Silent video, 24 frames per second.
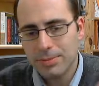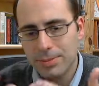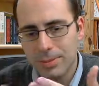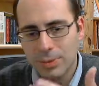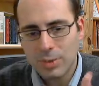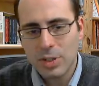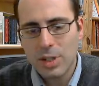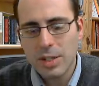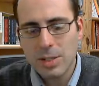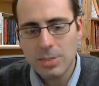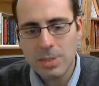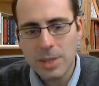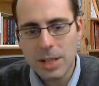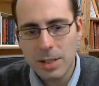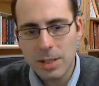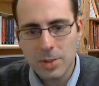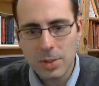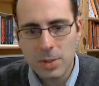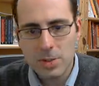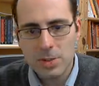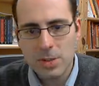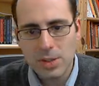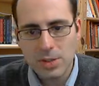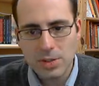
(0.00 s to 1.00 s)
for as many
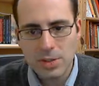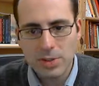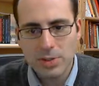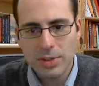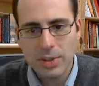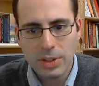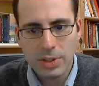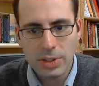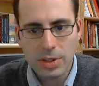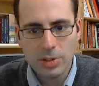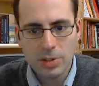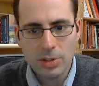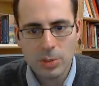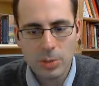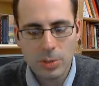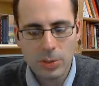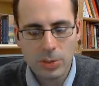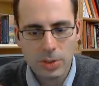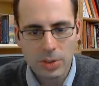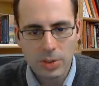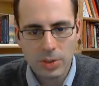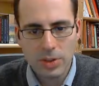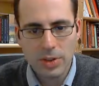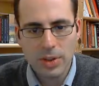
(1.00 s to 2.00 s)
poems as you feel comfortable
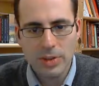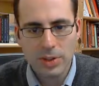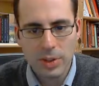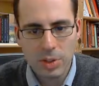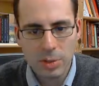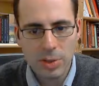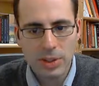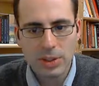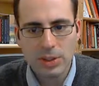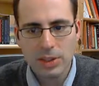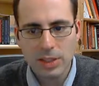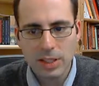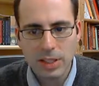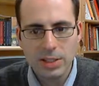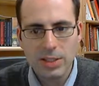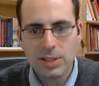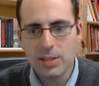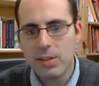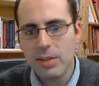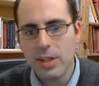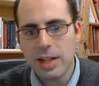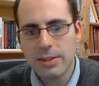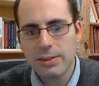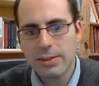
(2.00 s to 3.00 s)
or you have the ability to
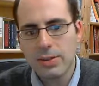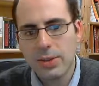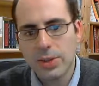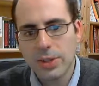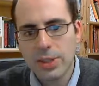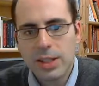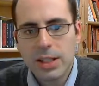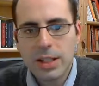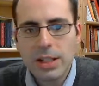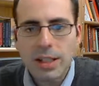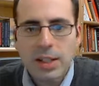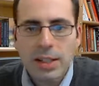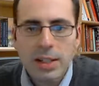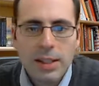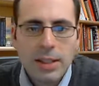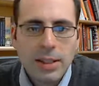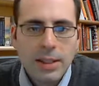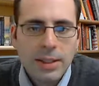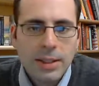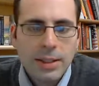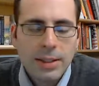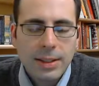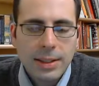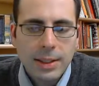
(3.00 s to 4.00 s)
do that for.
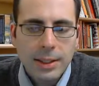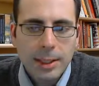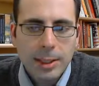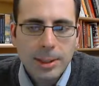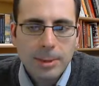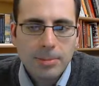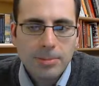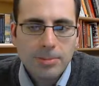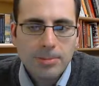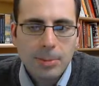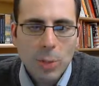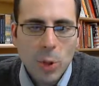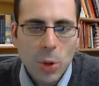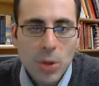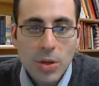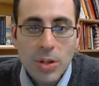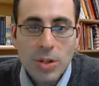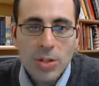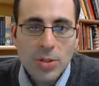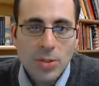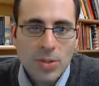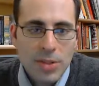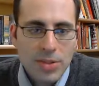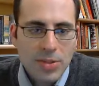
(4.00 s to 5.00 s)
Or you
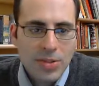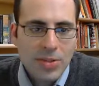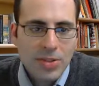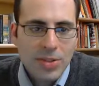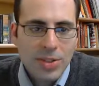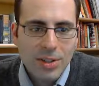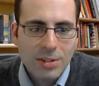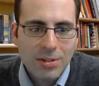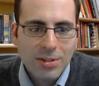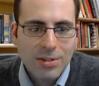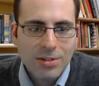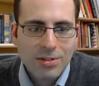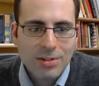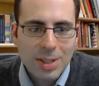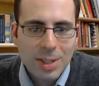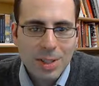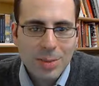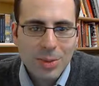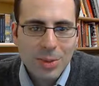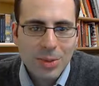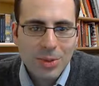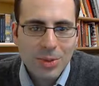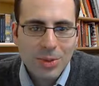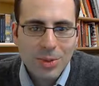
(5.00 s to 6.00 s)
can trust yourself, I
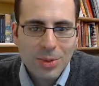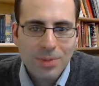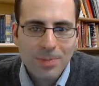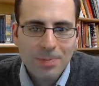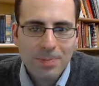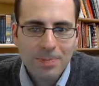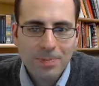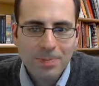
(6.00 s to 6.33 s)
suppose.